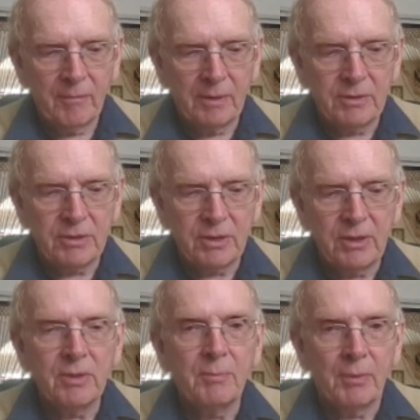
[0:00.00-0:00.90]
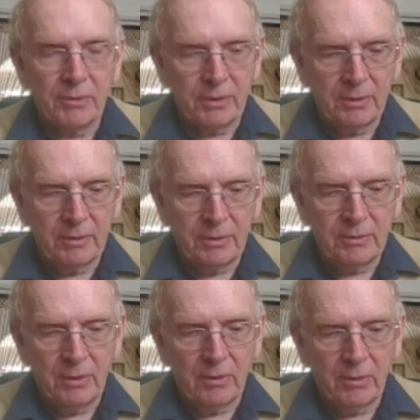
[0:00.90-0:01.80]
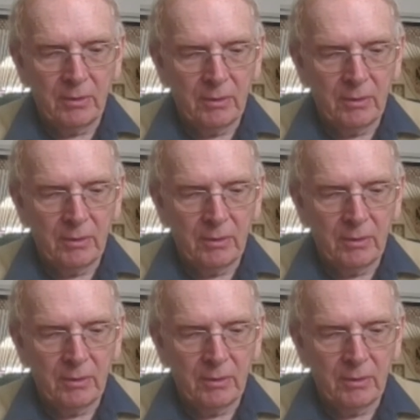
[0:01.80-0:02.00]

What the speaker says: and see the body and the dog.